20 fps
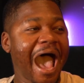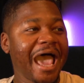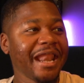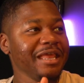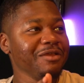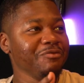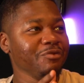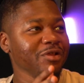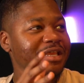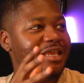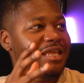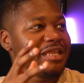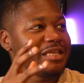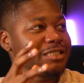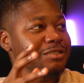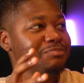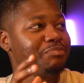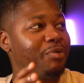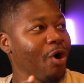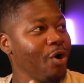I didn't really get
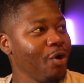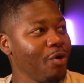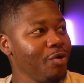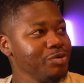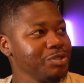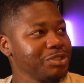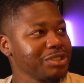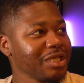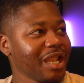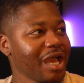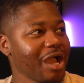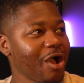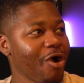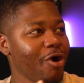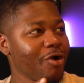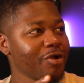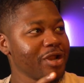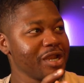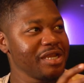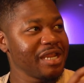exposed to like
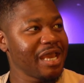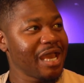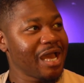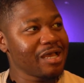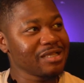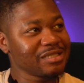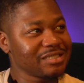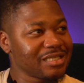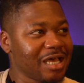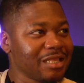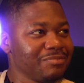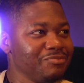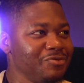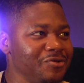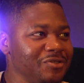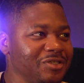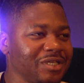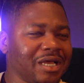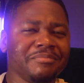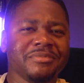all the down south
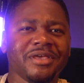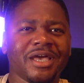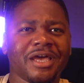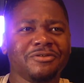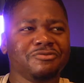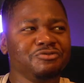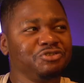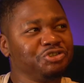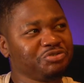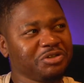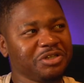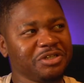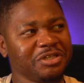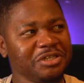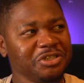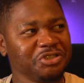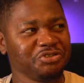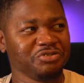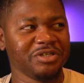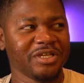music. I mean, I knew Trina
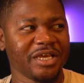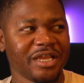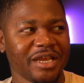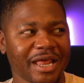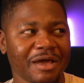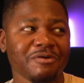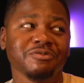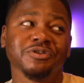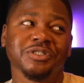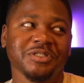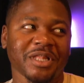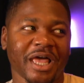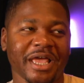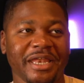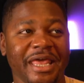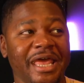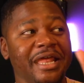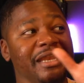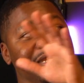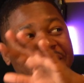and Trick Daddy. That was
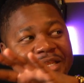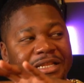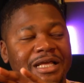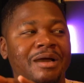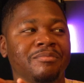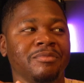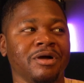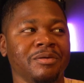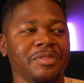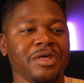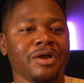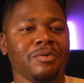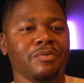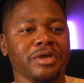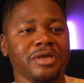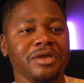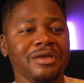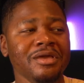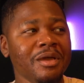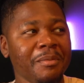like that did come up that
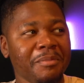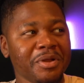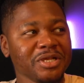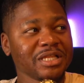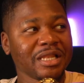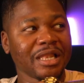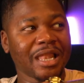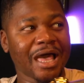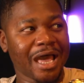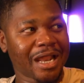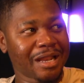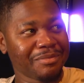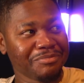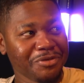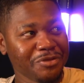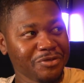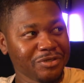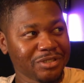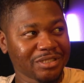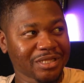way. But there's a lot of
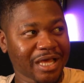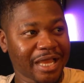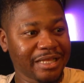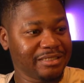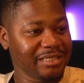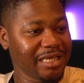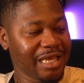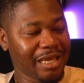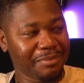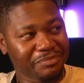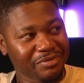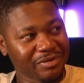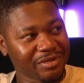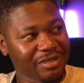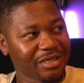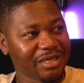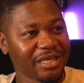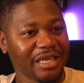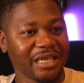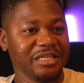music like
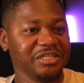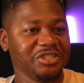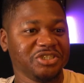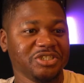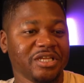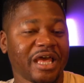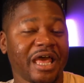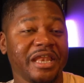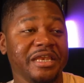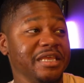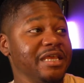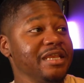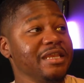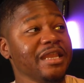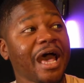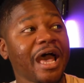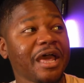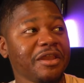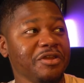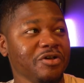Tampa and shit I did
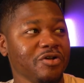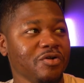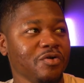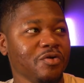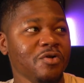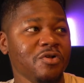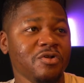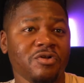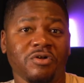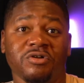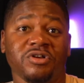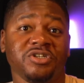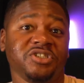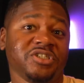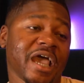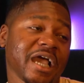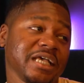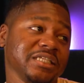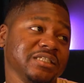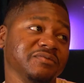not know, or
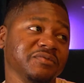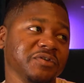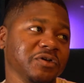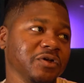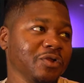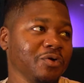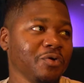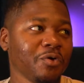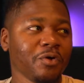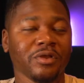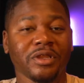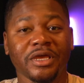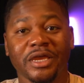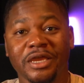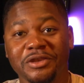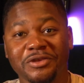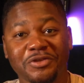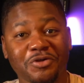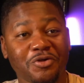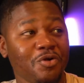Jacksonville or
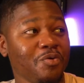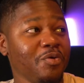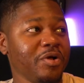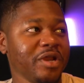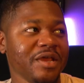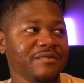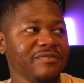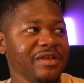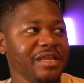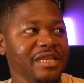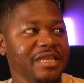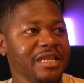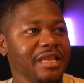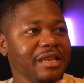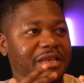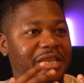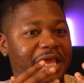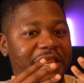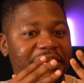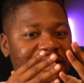Orlando or whatever that
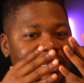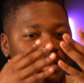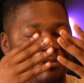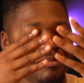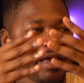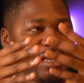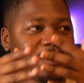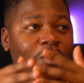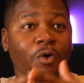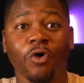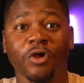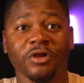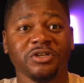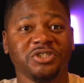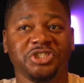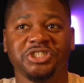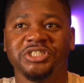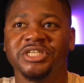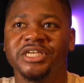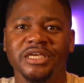didn't that didn't make or
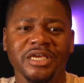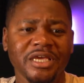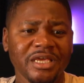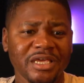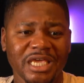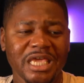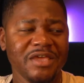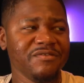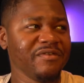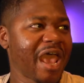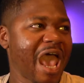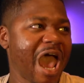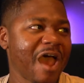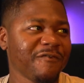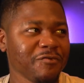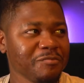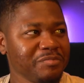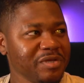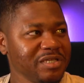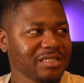shit. Even
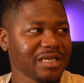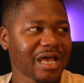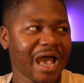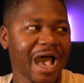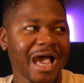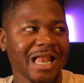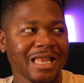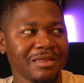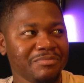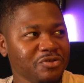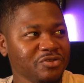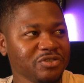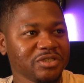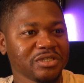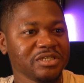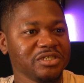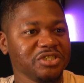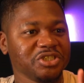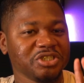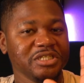Afrobeats and island
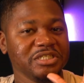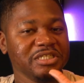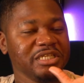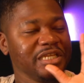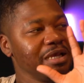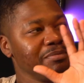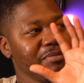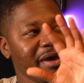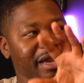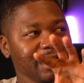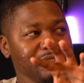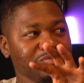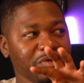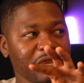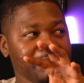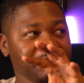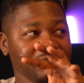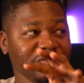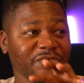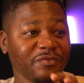music and shit didn't make its
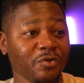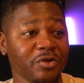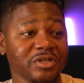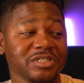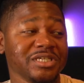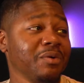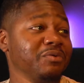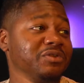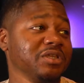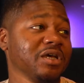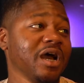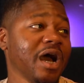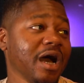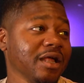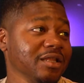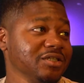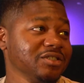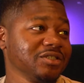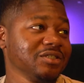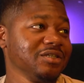way up to Florida. So I went to
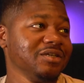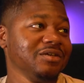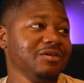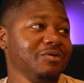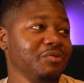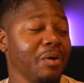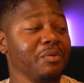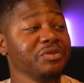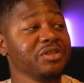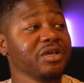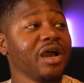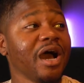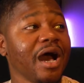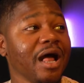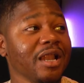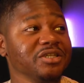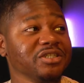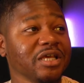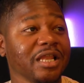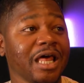college. When I went to
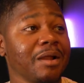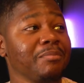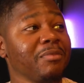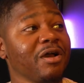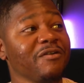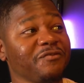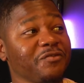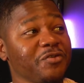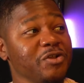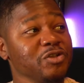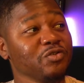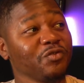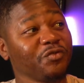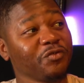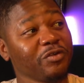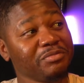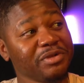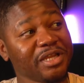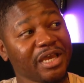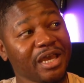college, a lot of my friends were
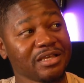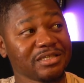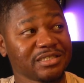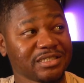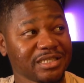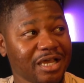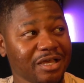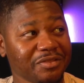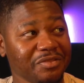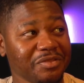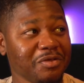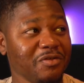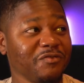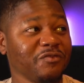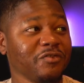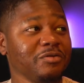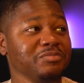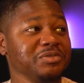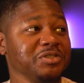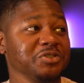from down south and they're
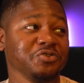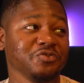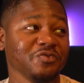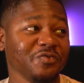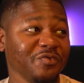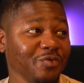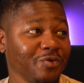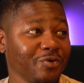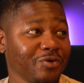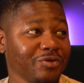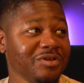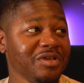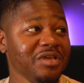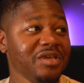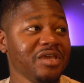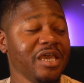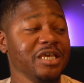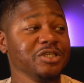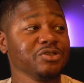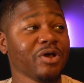from Central Florida,
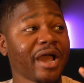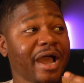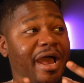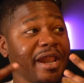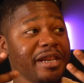and so I